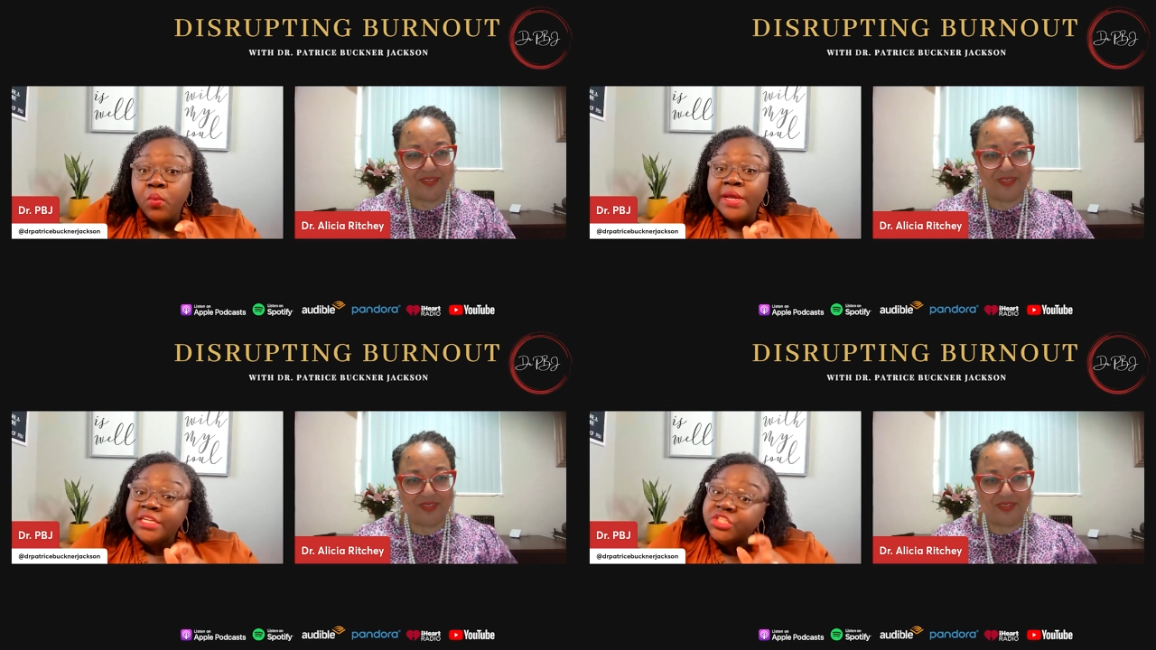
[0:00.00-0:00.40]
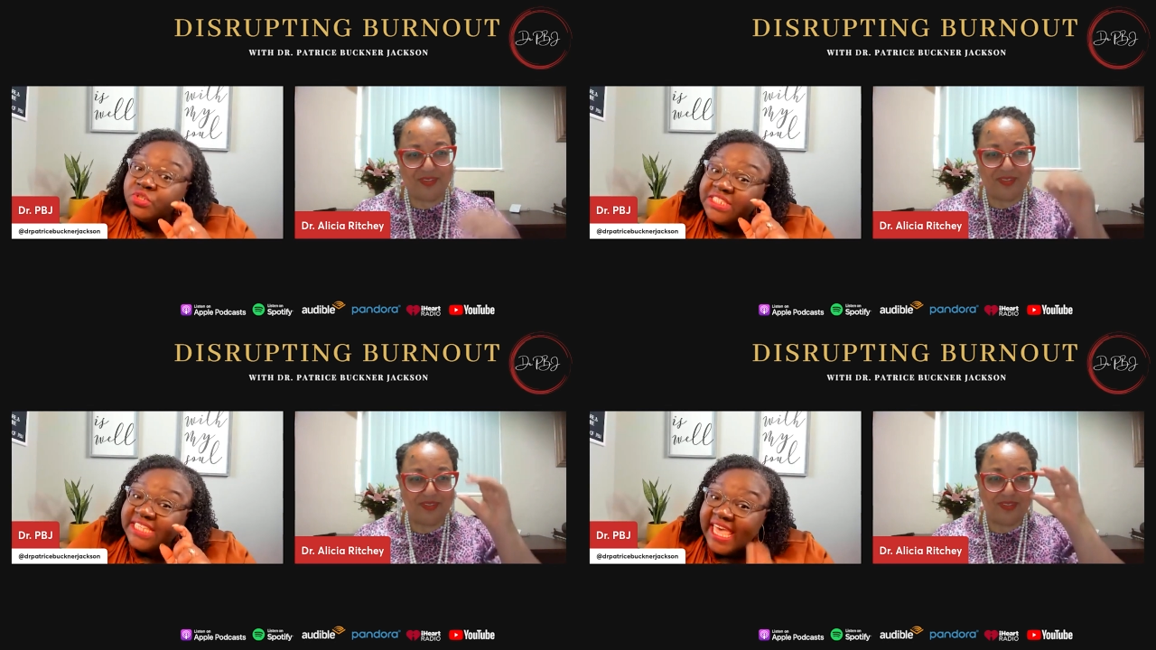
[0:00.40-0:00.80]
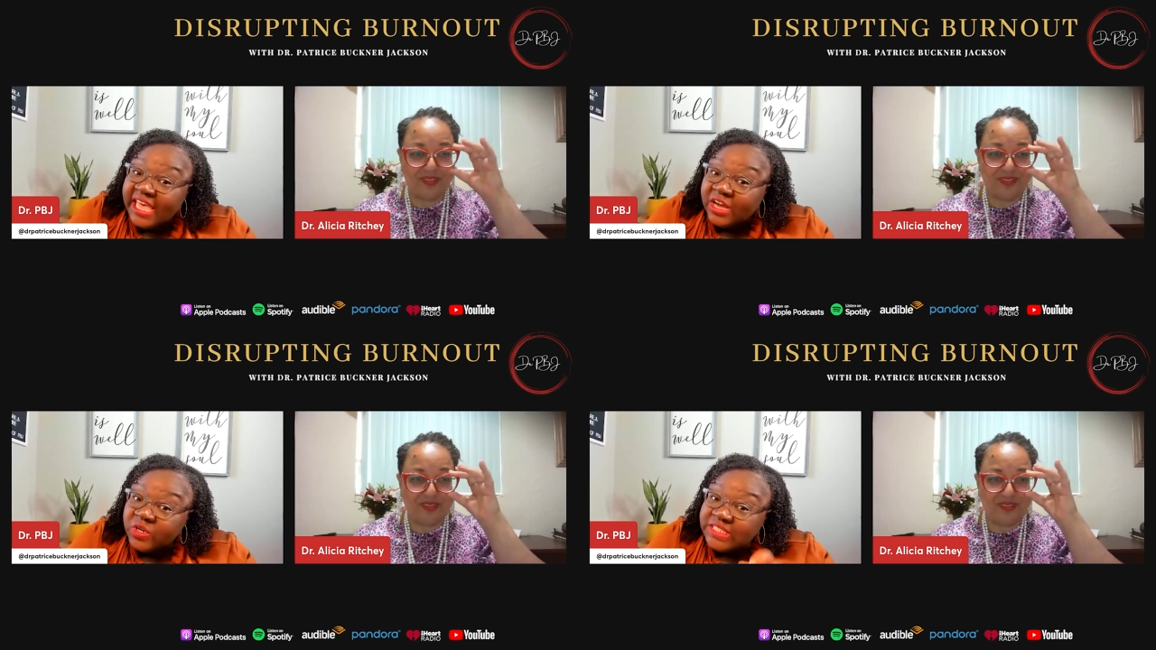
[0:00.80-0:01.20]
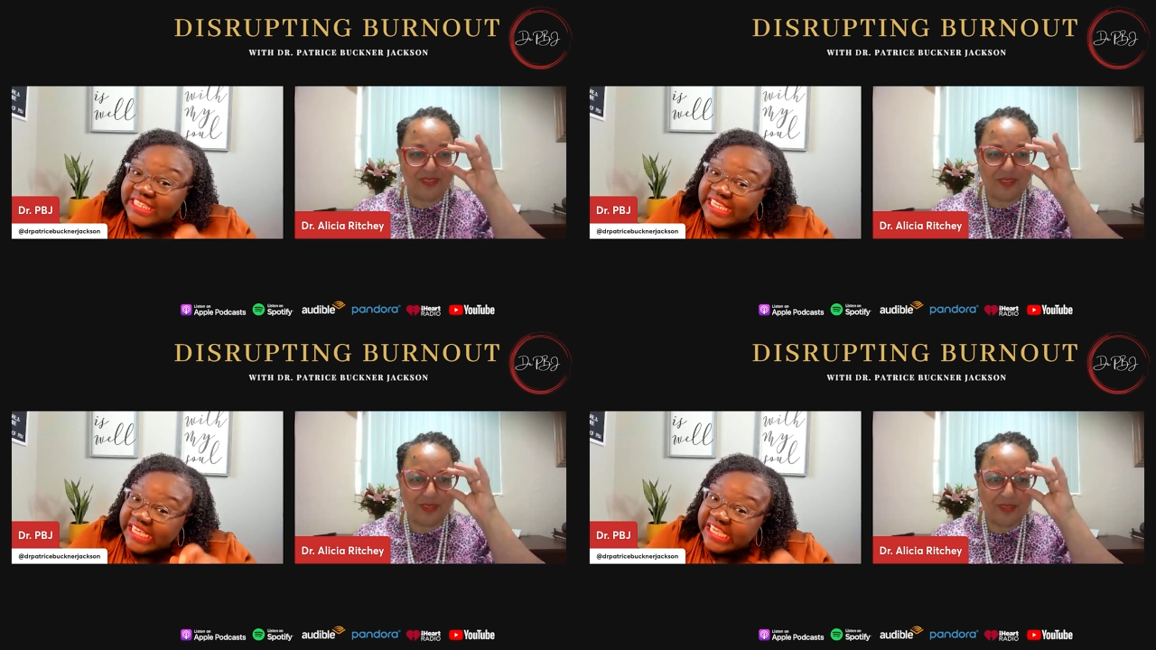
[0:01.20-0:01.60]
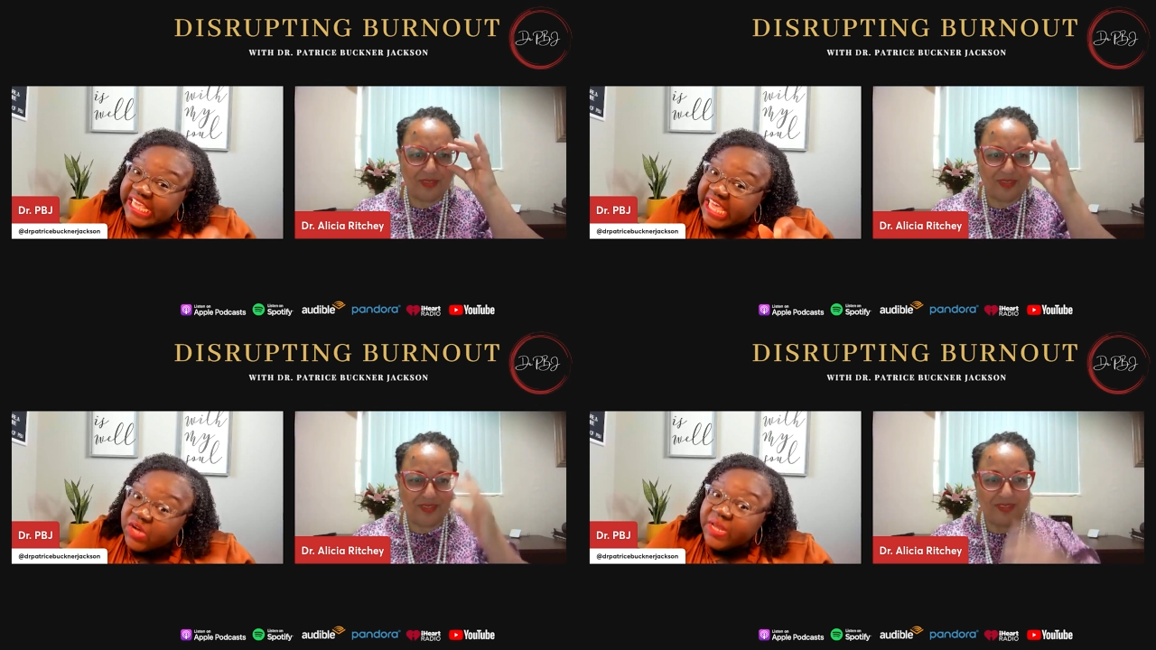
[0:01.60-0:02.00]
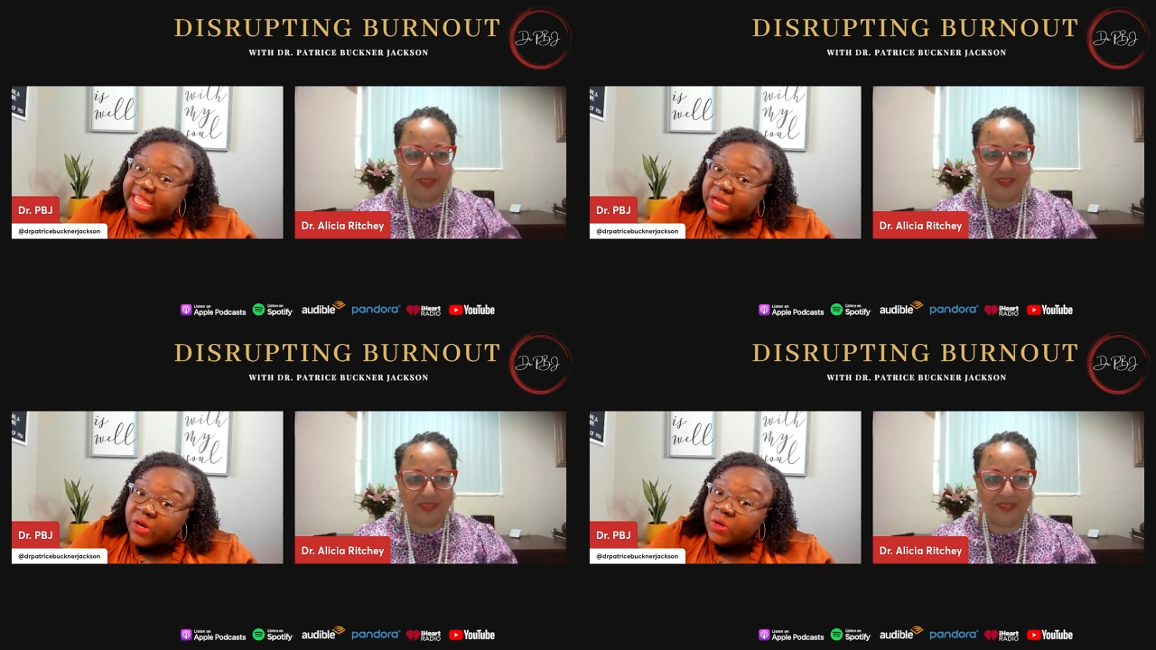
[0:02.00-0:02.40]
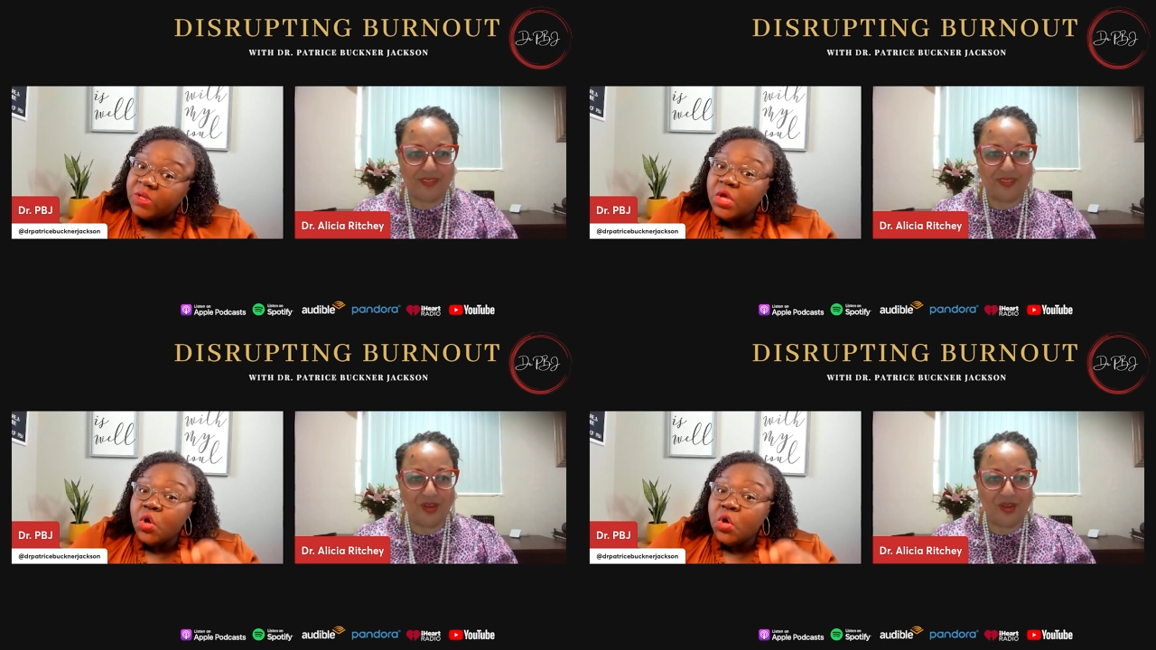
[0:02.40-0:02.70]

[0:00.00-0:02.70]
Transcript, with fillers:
Speaker 1: what is your tell, T E L L.